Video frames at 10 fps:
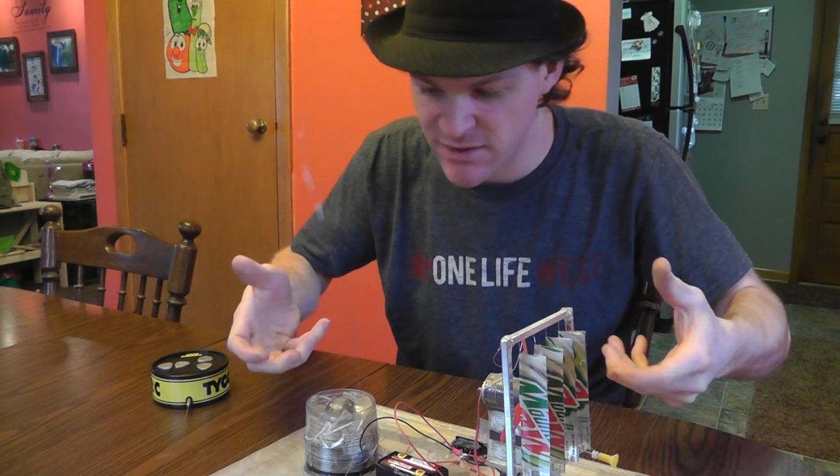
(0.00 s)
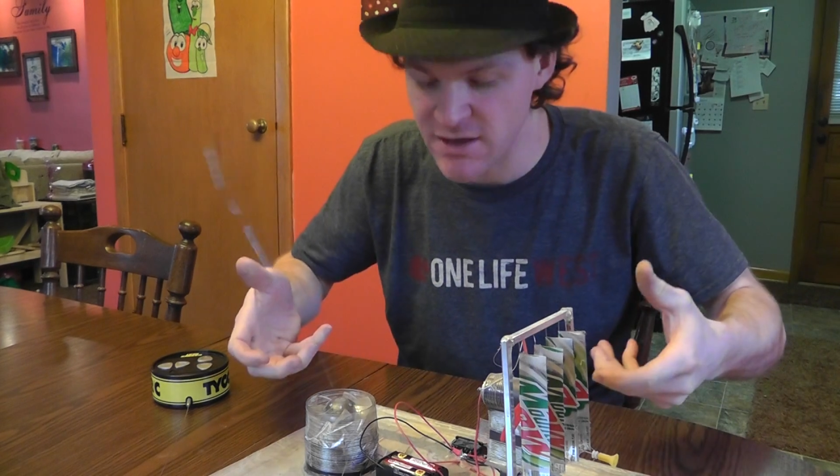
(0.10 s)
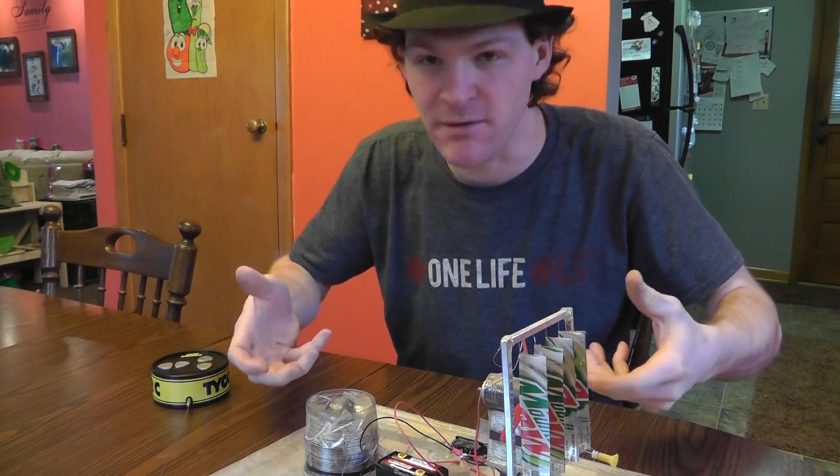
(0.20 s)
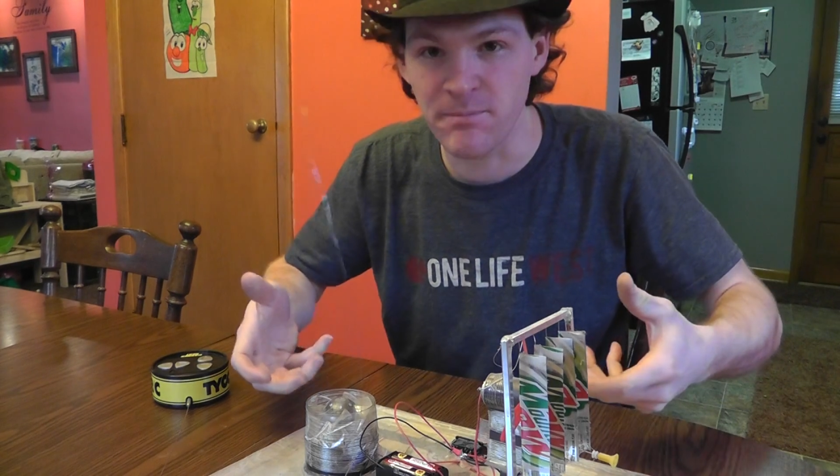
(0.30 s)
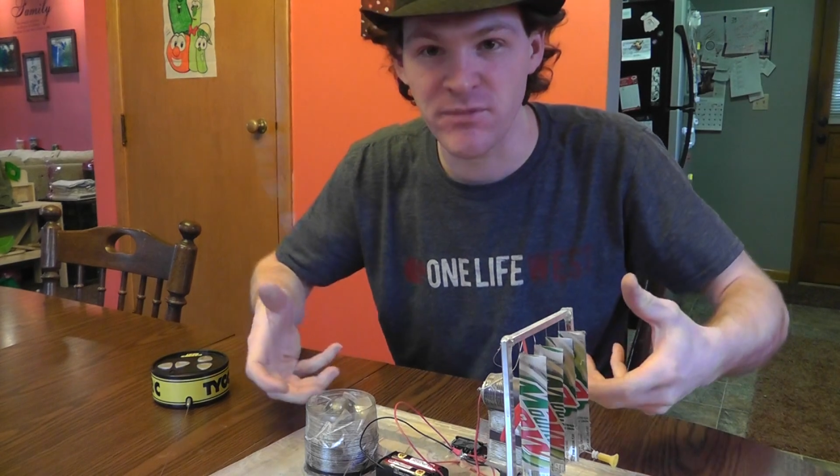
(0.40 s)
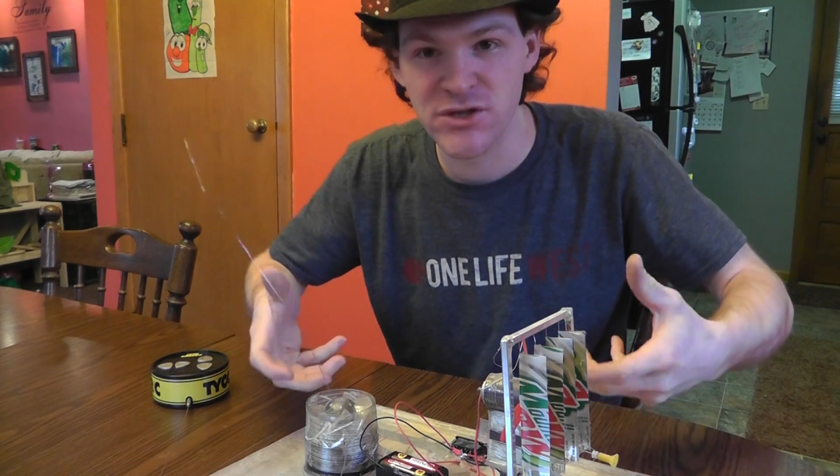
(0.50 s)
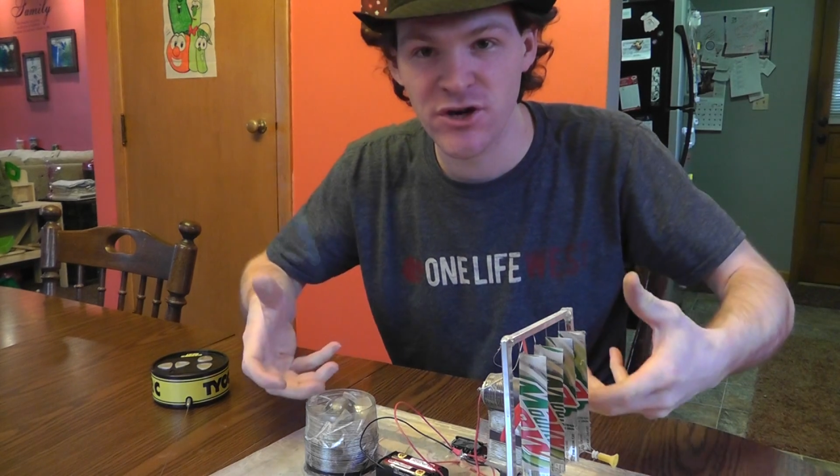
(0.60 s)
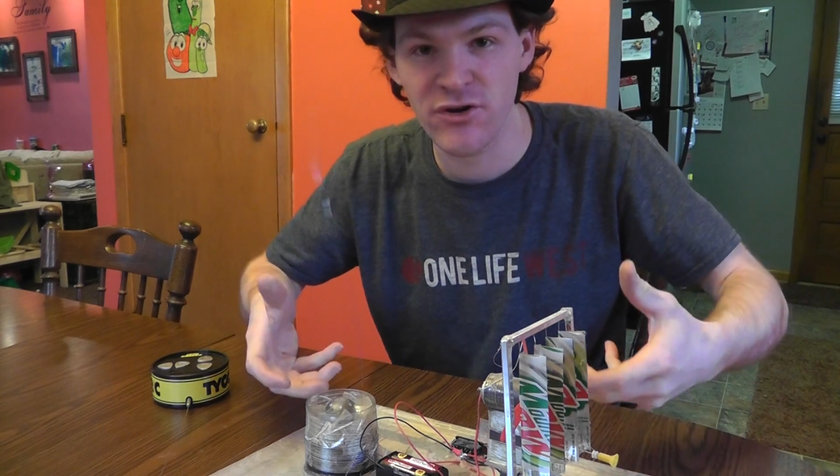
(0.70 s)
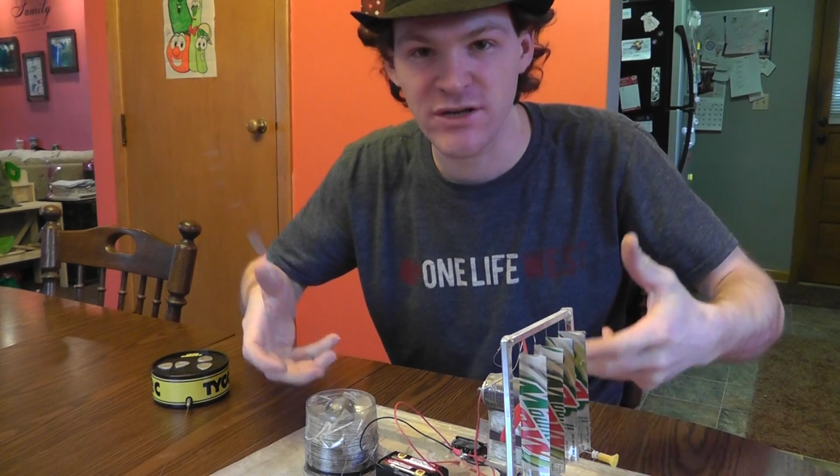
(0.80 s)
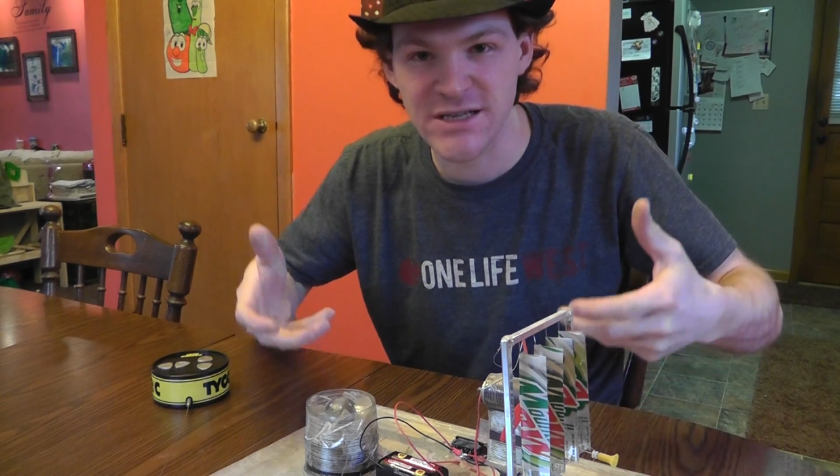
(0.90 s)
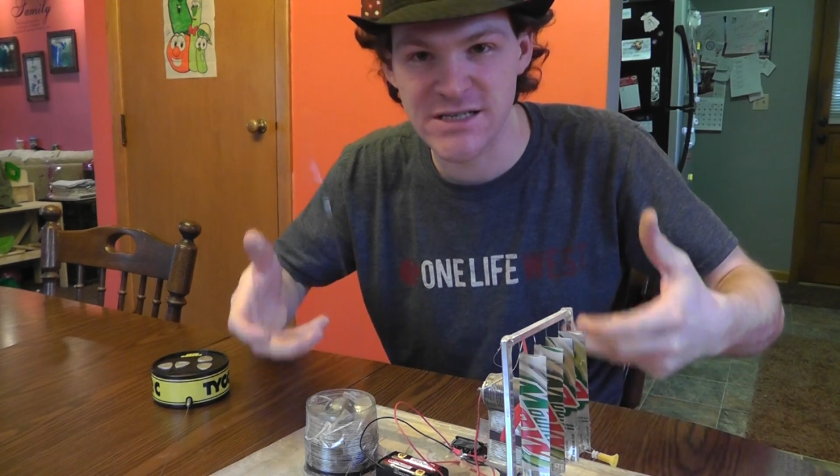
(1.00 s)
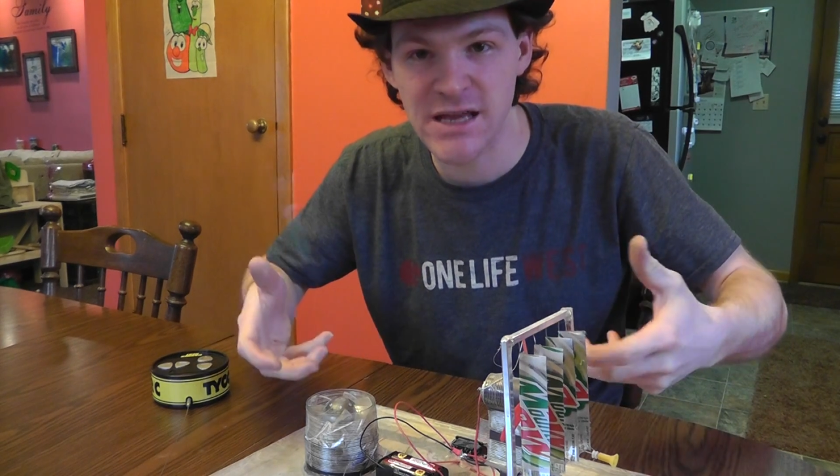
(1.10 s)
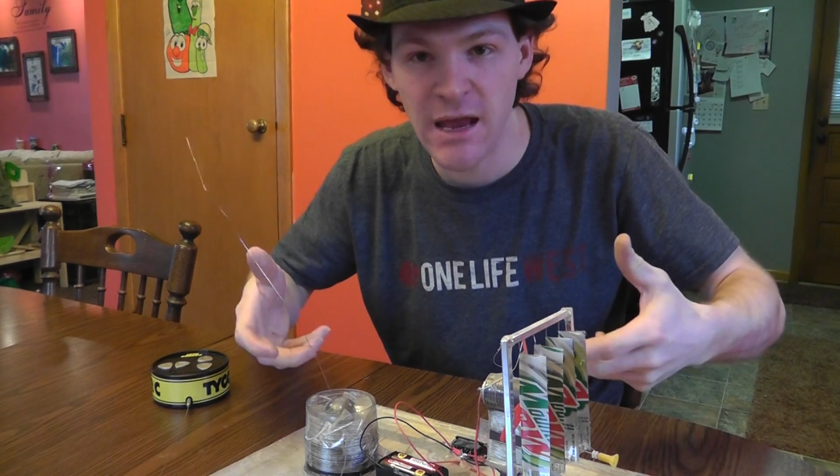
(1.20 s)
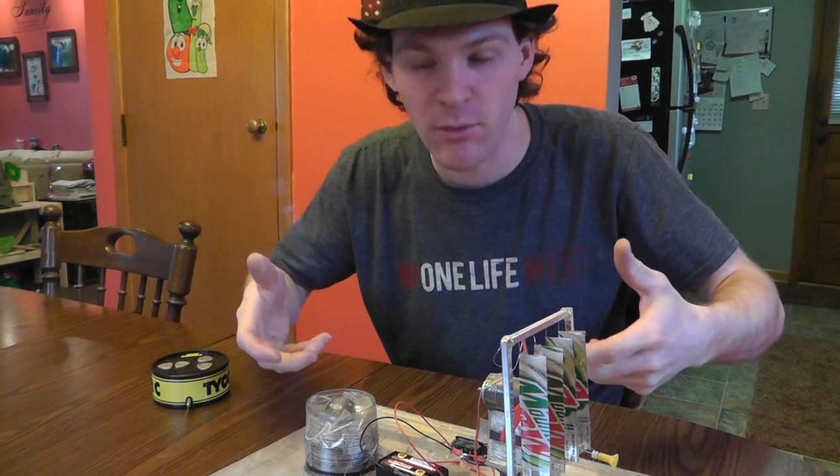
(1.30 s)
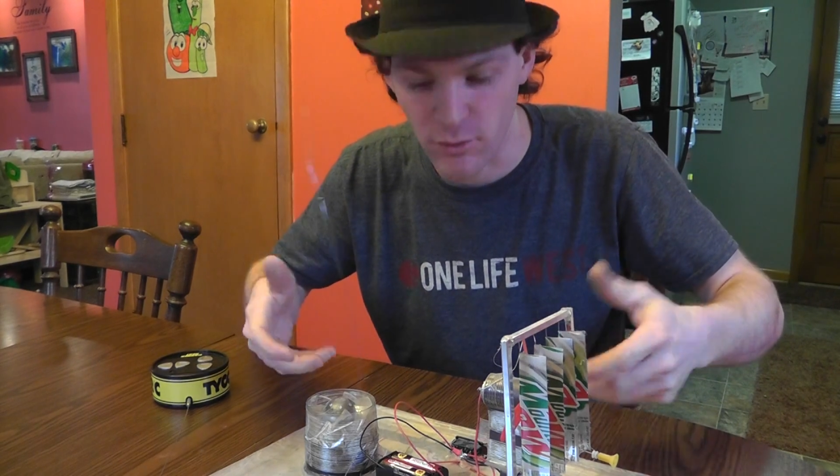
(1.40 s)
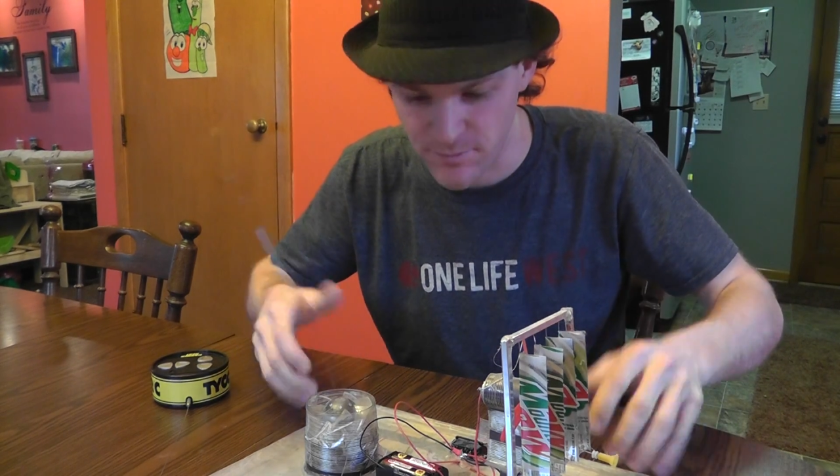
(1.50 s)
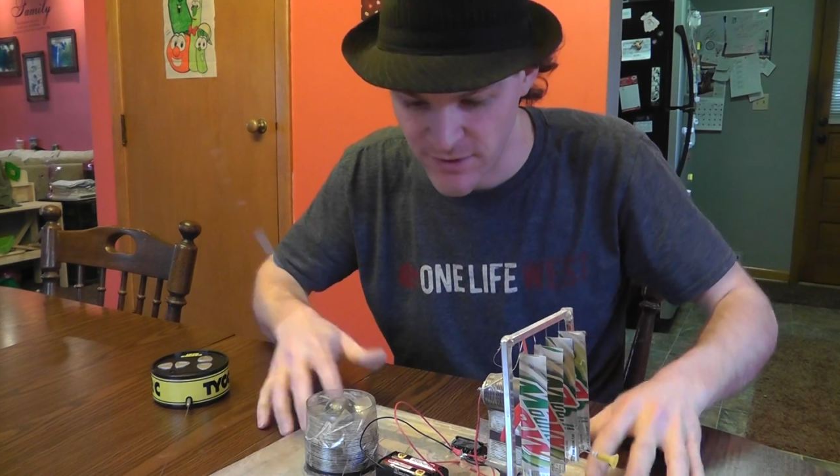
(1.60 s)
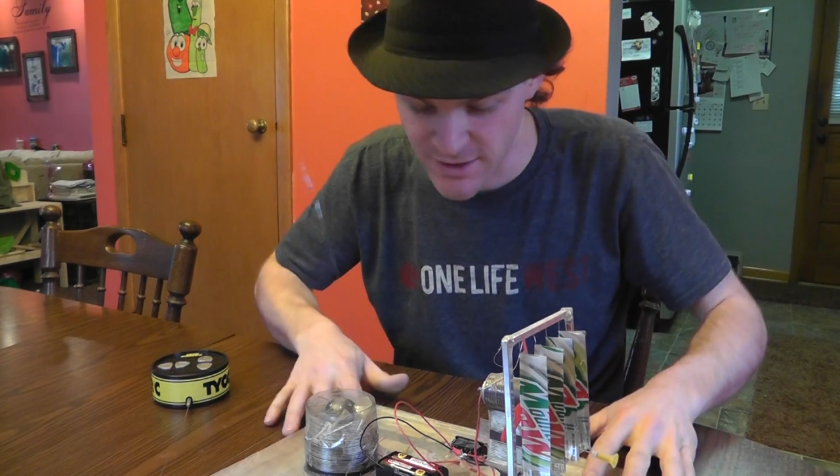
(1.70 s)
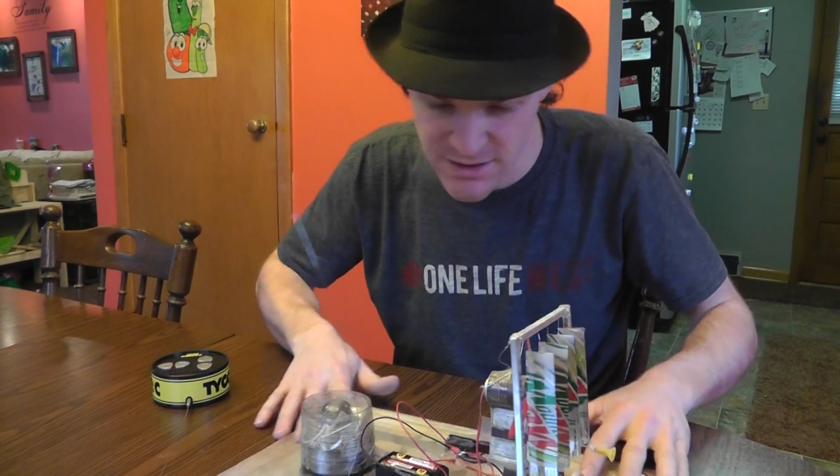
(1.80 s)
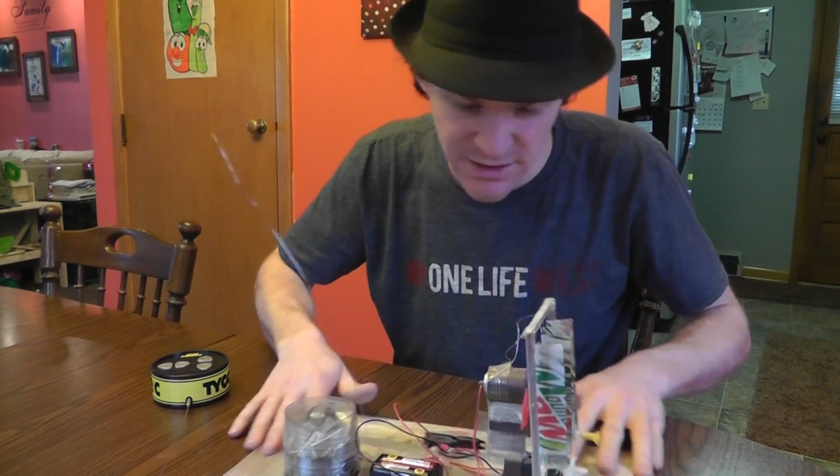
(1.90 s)
the skirt stable
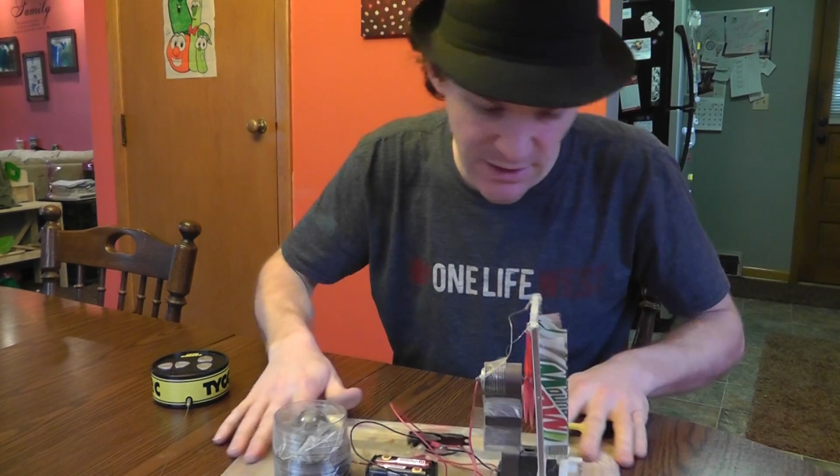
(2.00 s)
at the